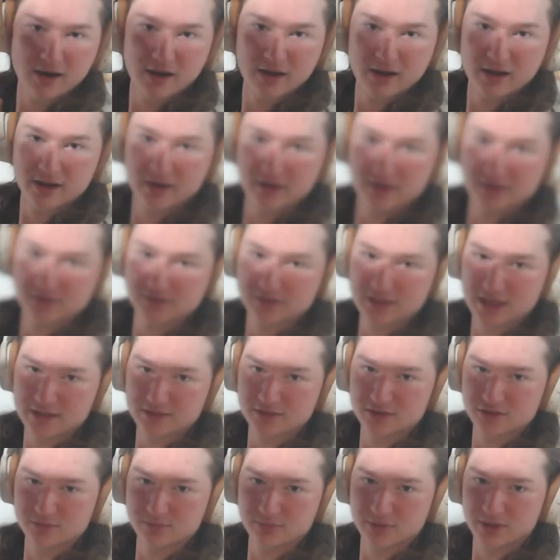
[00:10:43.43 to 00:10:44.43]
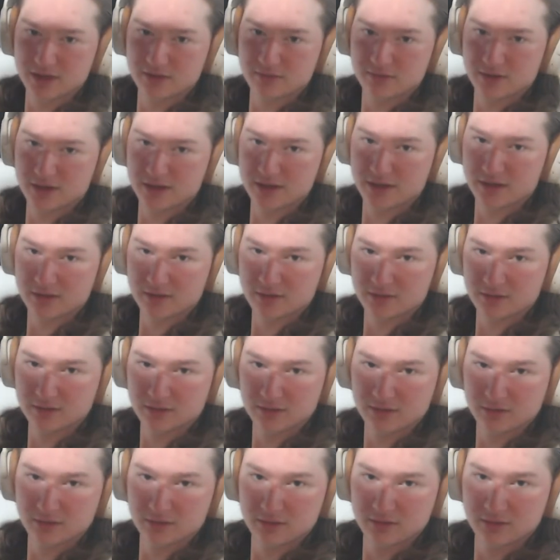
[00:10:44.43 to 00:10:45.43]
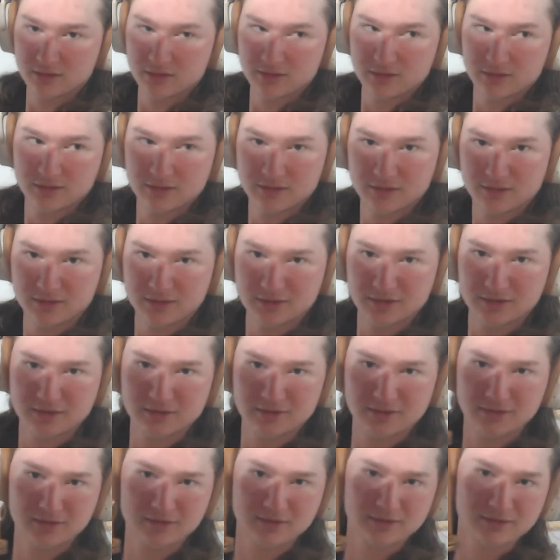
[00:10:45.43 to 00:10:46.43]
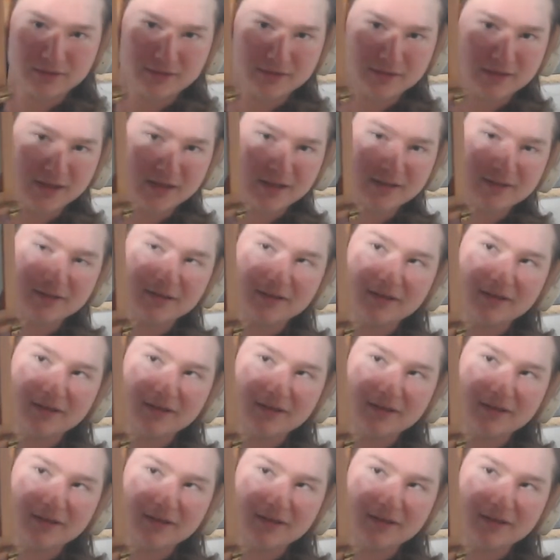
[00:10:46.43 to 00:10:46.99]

and it's got this plate right here. Don't look at that.